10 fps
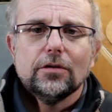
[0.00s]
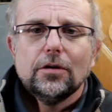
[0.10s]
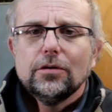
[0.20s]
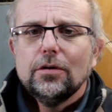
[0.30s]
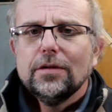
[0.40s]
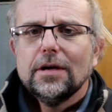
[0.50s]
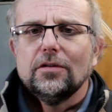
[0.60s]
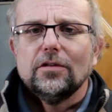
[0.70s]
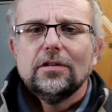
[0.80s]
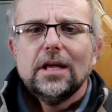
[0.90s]
So
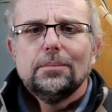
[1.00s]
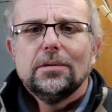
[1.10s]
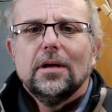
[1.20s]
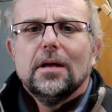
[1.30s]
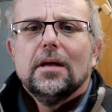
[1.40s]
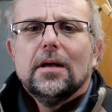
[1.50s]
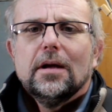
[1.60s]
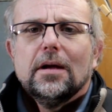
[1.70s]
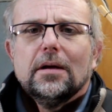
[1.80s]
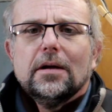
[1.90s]
2,000 steps
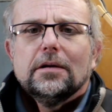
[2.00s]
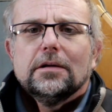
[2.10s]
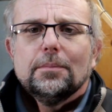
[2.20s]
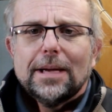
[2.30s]
to